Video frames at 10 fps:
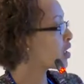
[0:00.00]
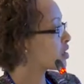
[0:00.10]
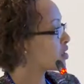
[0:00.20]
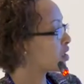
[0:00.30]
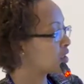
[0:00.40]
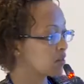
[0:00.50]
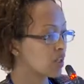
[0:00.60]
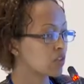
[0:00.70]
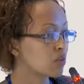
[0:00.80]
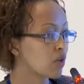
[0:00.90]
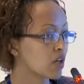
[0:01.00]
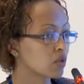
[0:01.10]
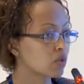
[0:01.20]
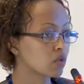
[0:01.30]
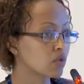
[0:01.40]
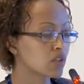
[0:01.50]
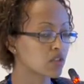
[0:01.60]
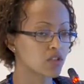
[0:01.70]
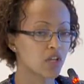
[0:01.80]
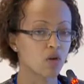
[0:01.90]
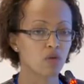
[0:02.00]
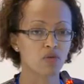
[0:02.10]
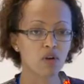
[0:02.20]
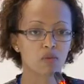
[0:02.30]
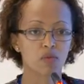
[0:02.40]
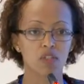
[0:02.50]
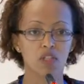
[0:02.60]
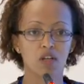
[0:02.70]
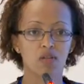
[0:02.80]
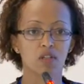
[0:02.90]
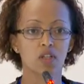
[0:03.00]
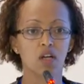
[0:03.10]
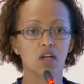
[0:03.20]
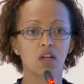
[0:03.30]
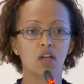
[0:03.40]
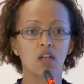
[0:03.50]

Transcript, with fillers: a significant part of share of firms in Africa